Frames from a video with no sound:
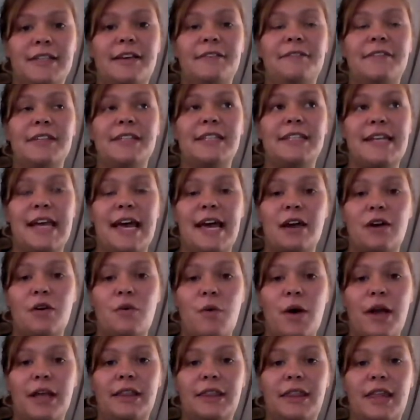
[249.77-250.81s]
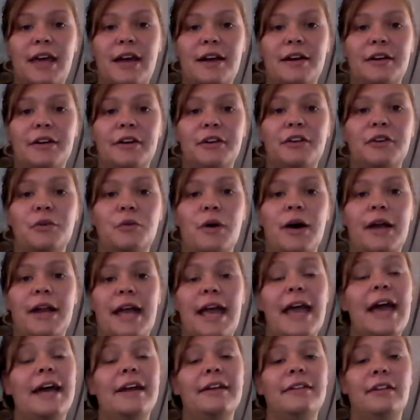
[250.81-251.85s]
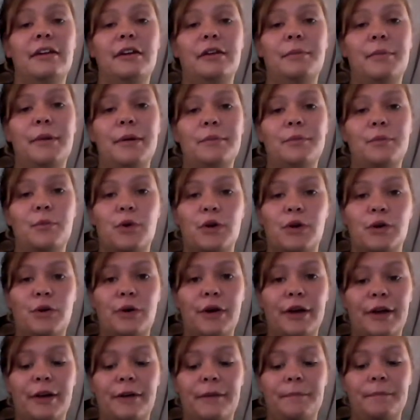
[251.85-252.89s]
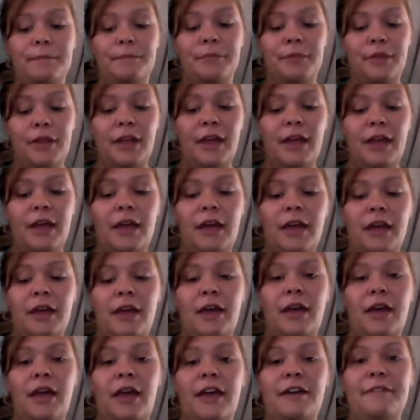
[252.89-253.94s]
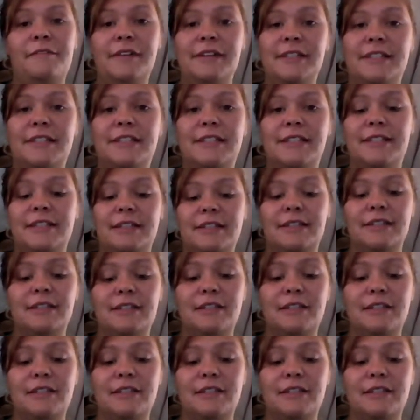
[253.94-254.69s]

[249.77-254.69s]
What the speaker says: If it's not quite there, you'll want to add a little bit more oil. If it's